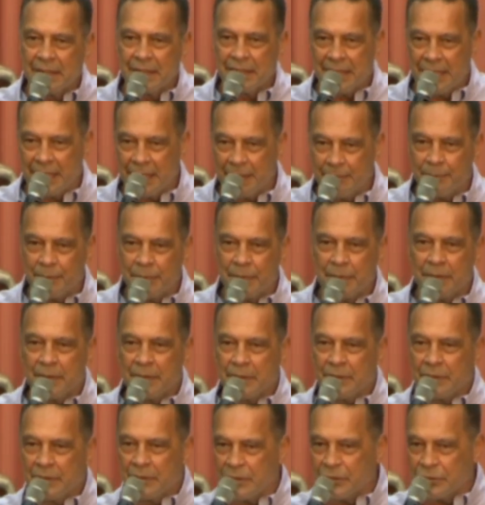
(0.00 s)
Keep
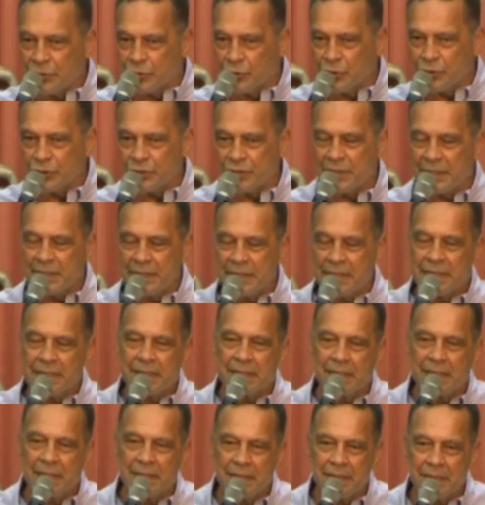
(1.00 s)
your social
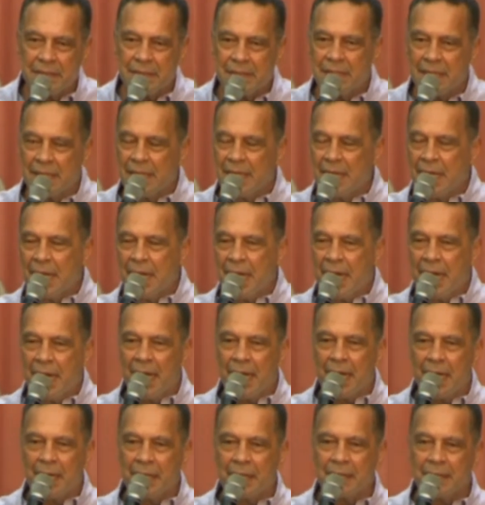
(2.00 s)
distance
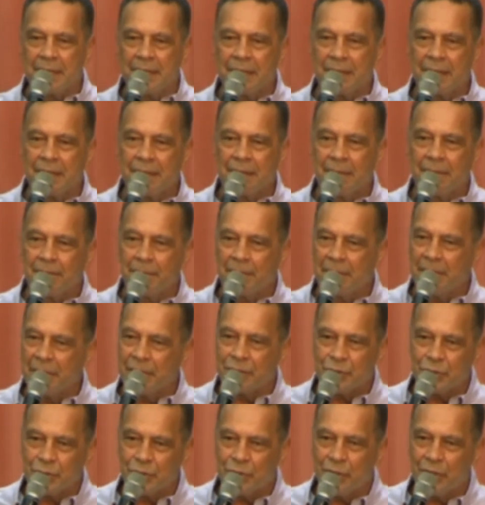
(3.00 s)
and
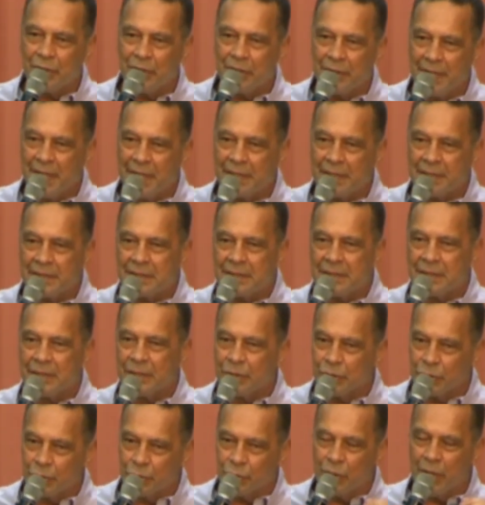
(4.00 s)
make sure
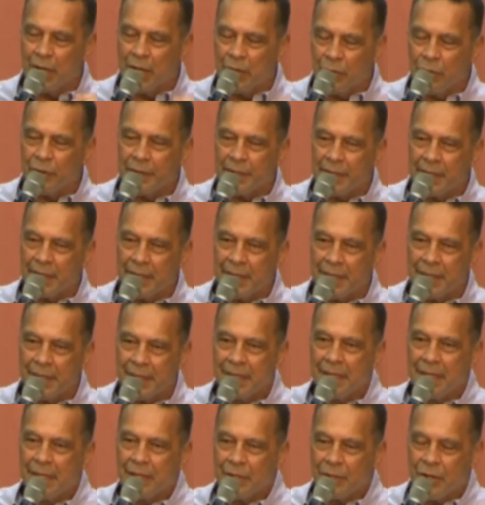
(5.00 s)
that you are
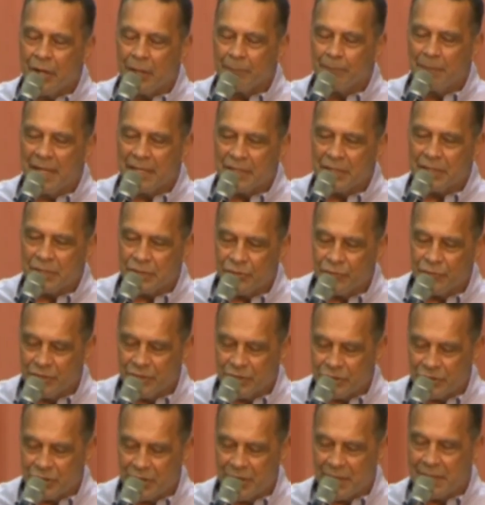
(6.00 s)
okay. God bless you
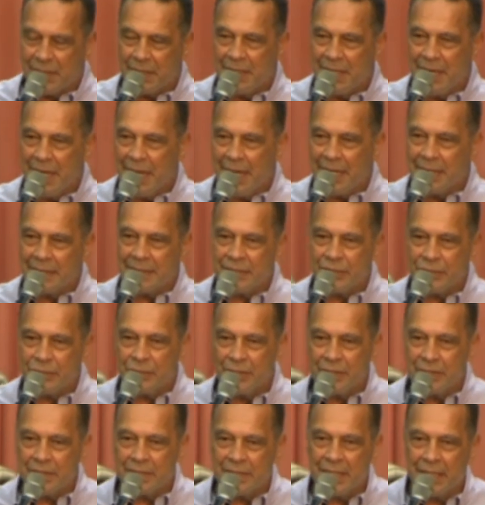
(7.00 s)
richly. I'll see you
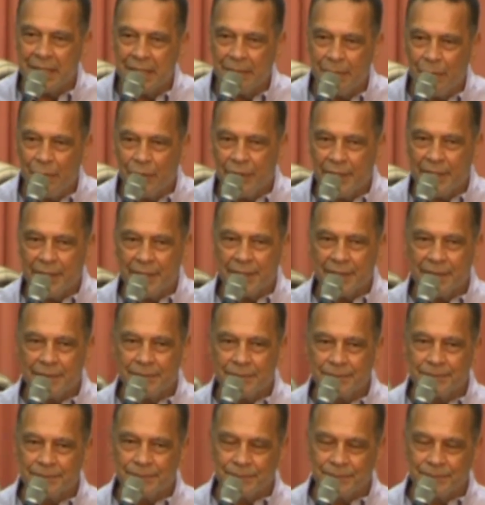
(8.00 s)
on Sunday morning.